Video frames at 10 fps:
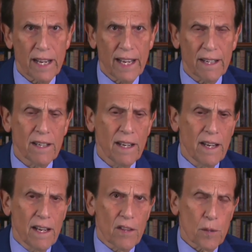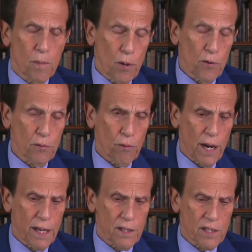And the birth
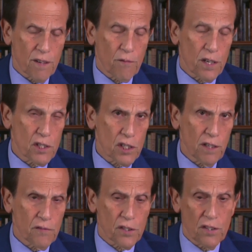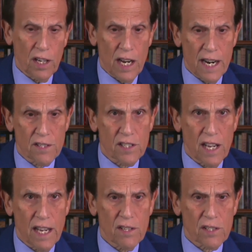rates, if we shift to the United
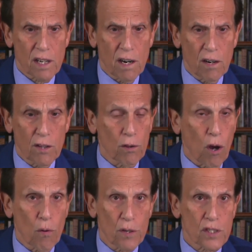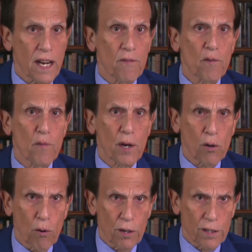States, are the lowest ever
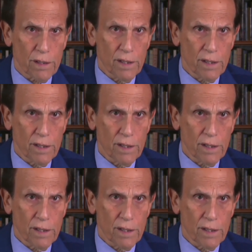recorded.